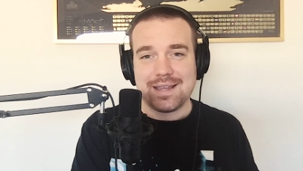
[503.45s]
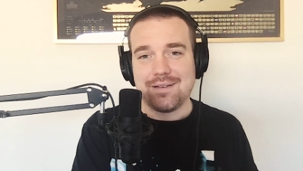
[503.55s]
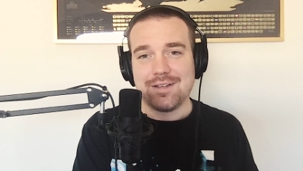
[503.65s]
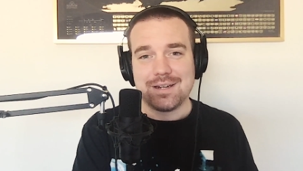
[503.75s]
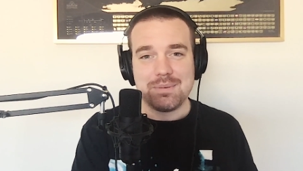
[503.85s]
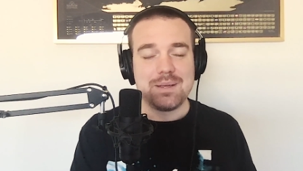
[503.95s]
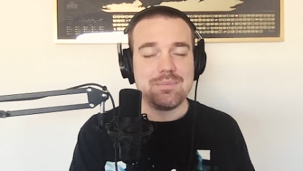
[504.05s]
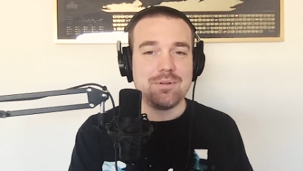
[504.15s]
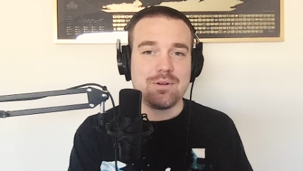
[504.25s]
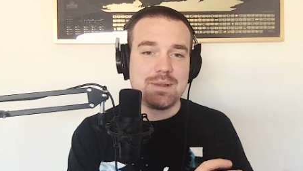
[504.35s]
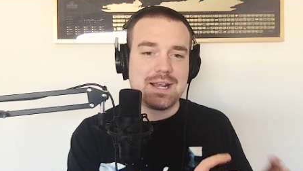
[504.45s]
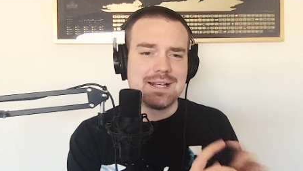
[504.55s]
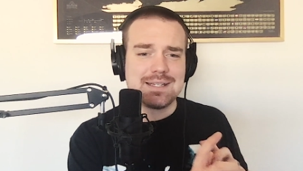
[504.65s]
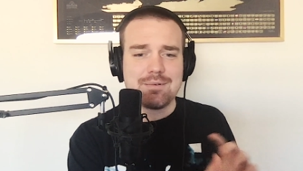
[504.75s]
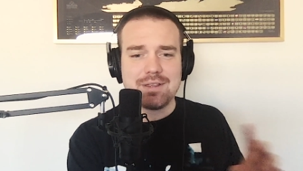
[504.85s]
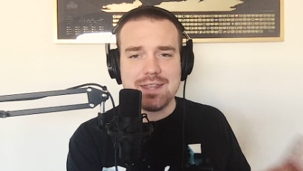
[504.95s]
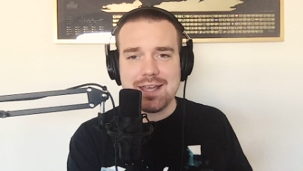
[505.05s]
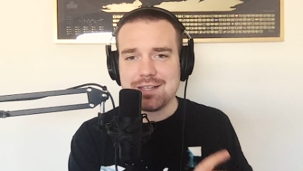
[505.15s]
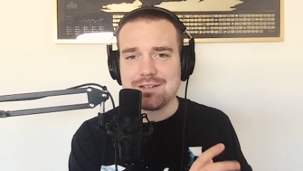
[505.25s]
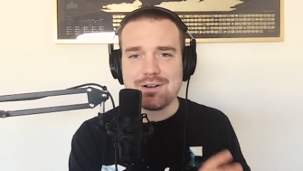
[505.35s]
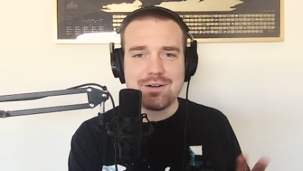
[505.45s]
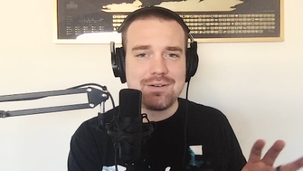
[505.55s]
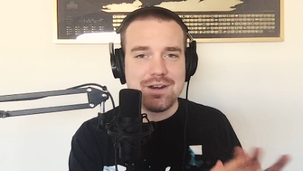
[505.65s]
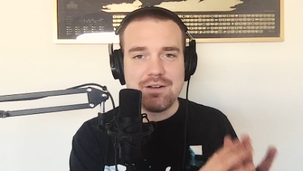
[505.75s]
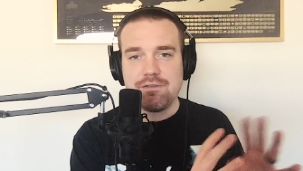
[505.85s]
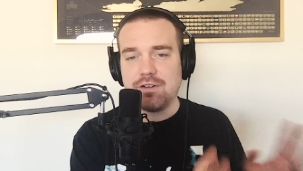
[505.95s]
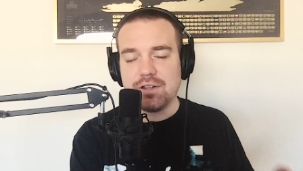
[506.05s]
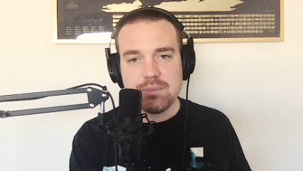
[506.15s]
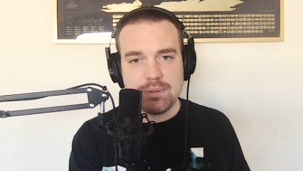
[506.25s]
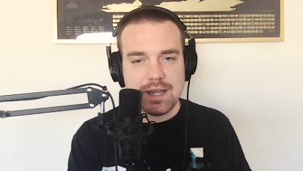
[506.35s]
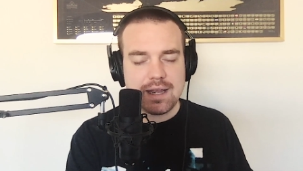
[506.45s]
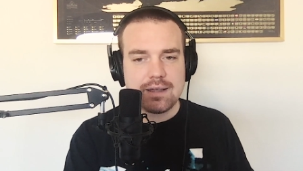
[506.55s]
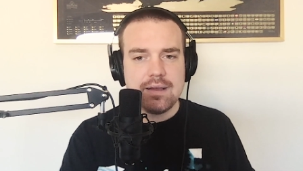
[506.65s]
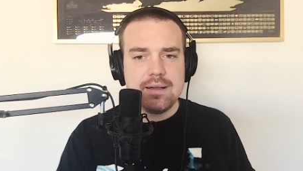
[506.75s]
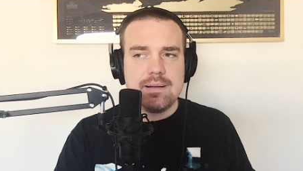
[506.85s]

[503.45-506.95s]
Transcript: to people, or because they were this, or, fill in the blank,